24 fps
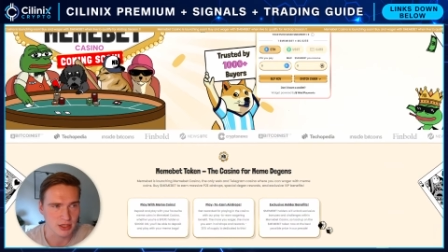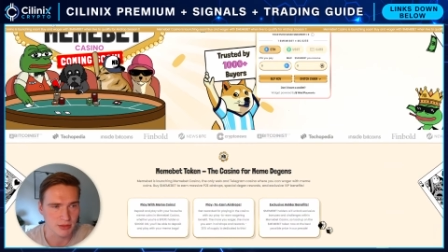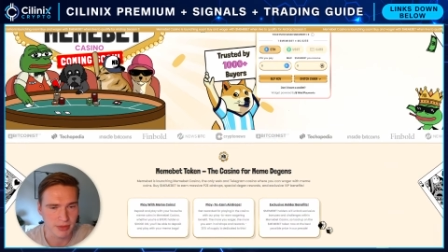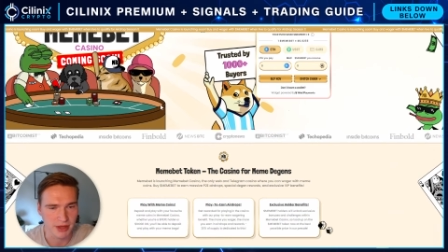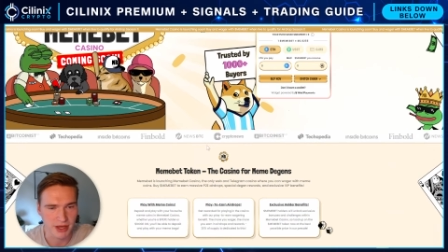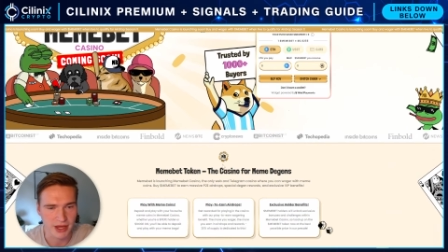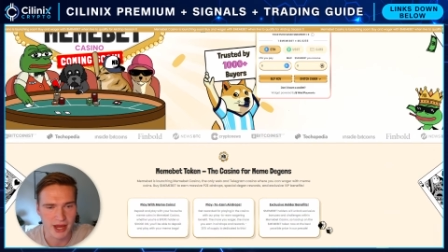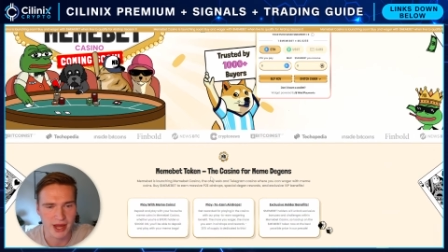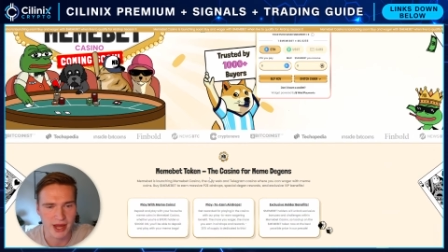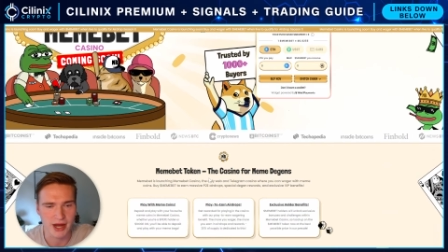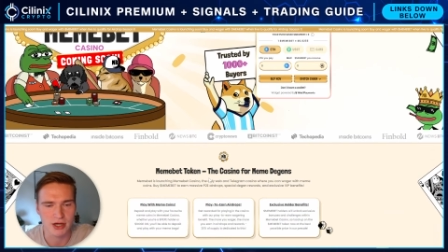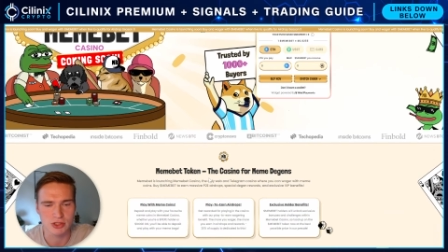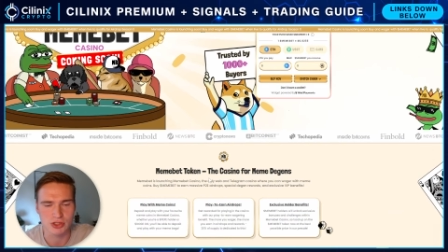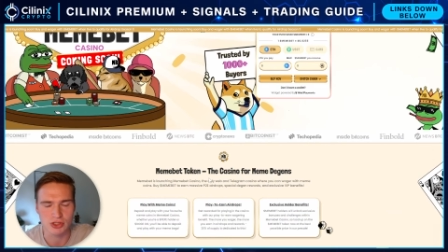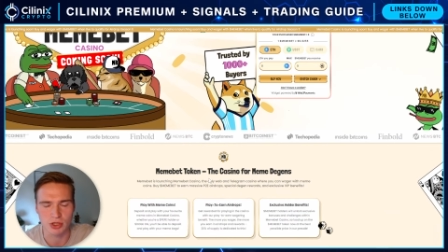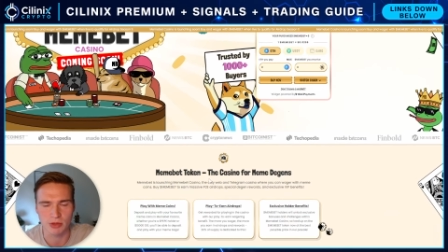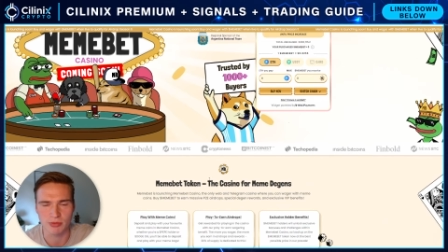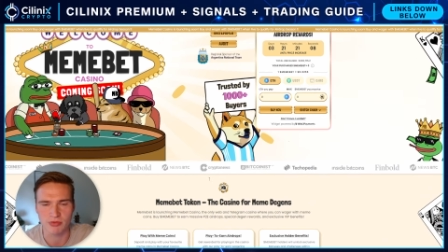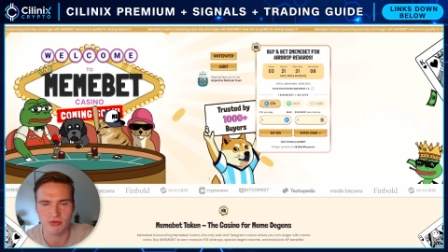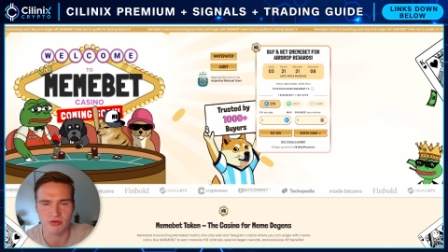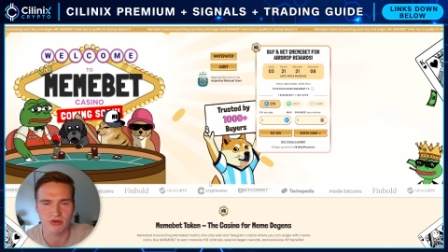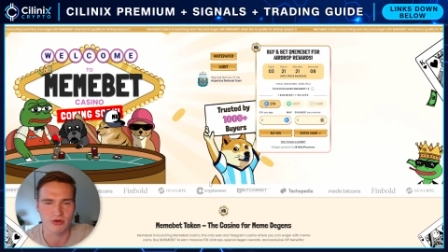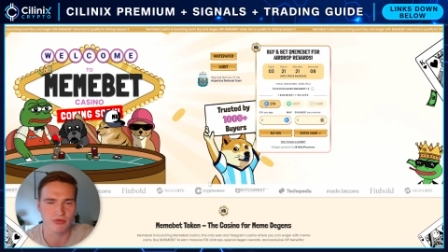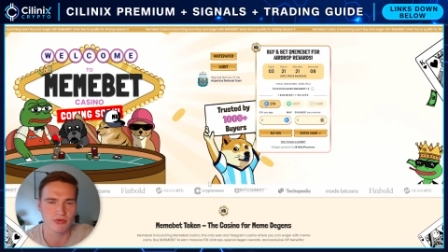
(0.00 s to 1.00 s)
a big
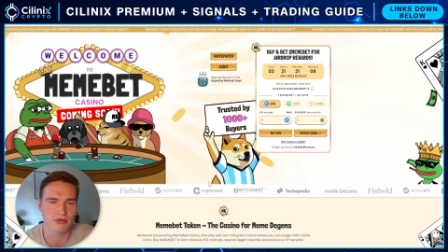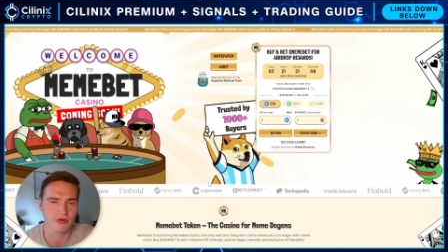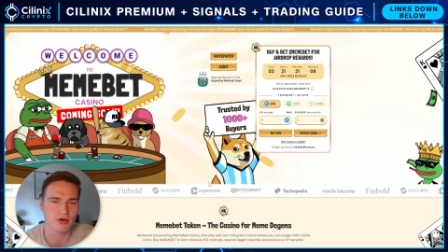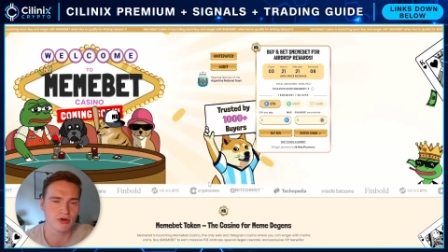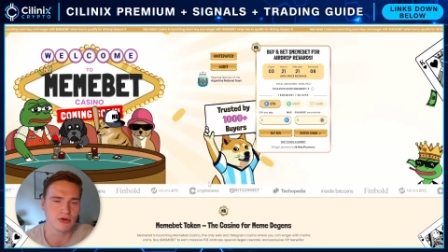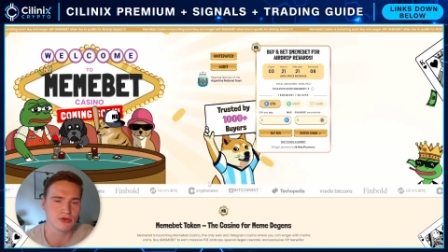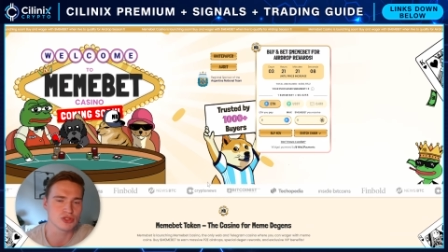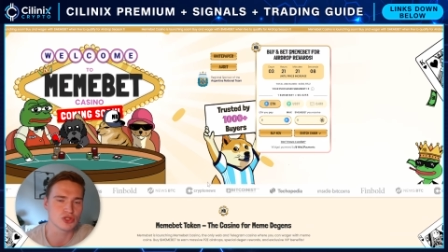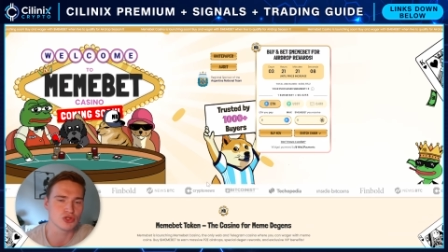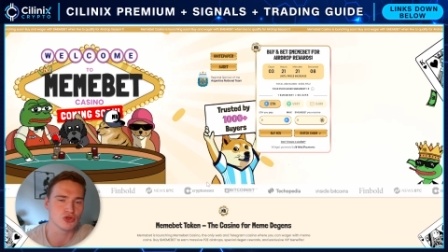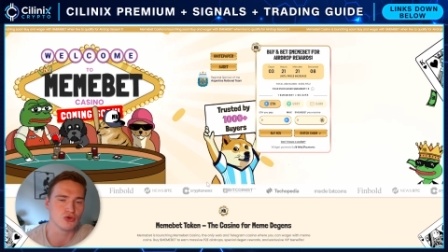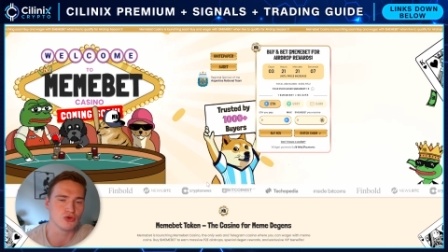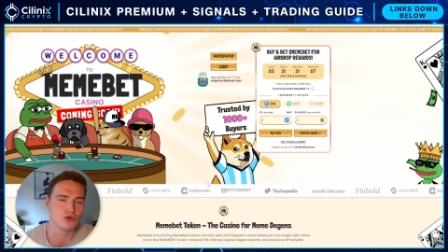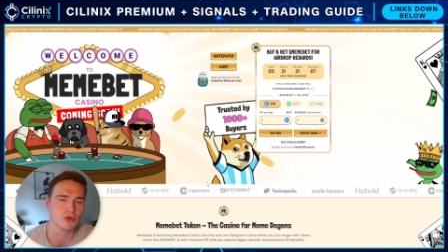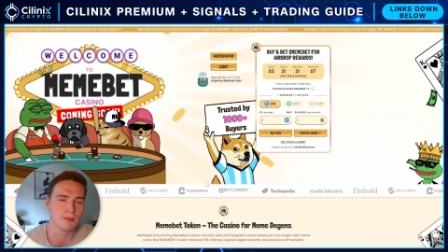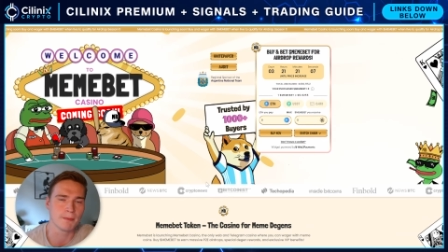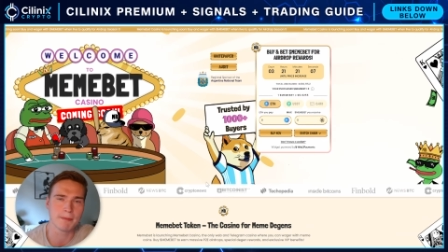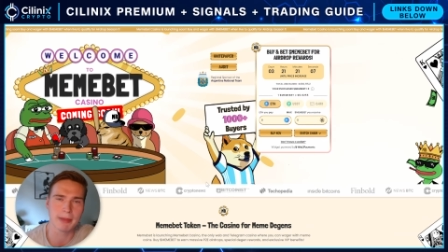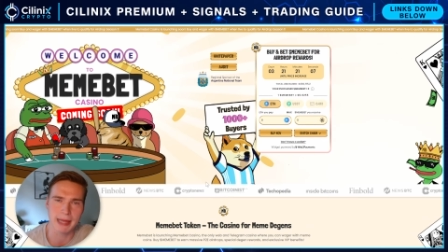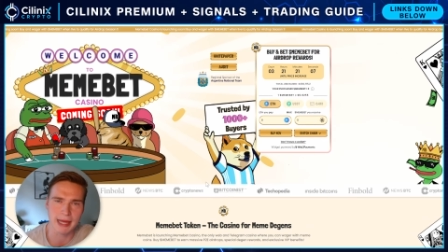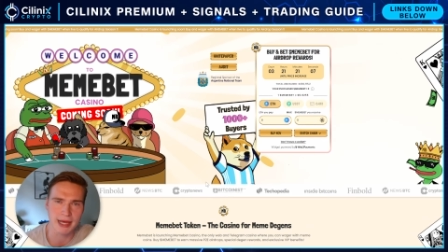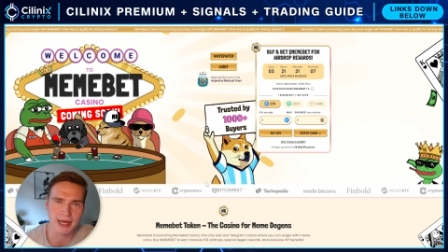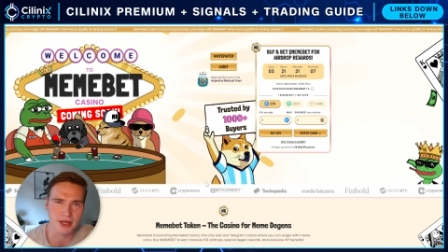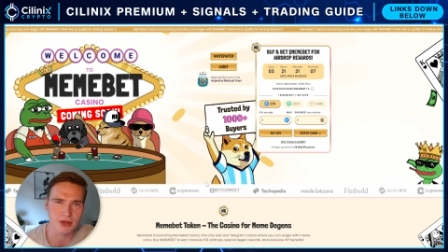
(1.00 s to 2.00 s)
airdrop for those who
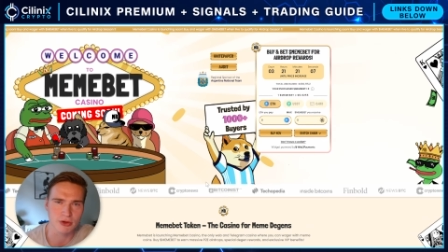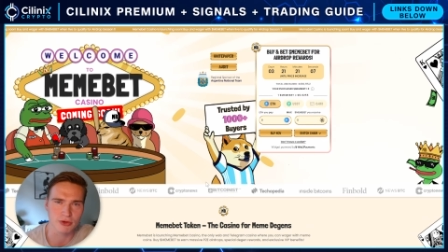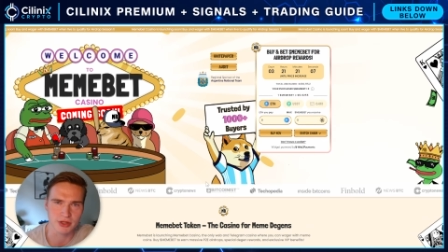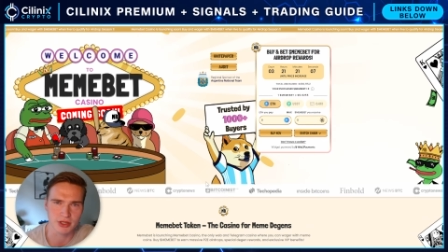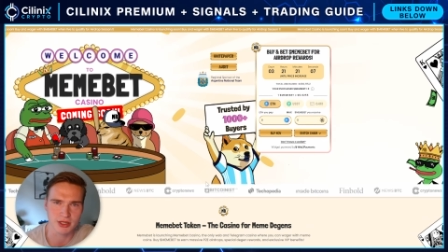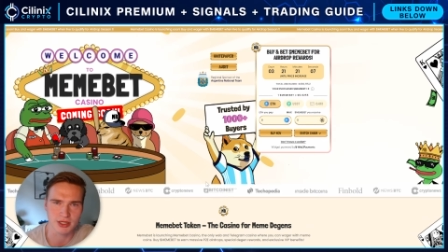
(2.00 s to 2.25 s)
play on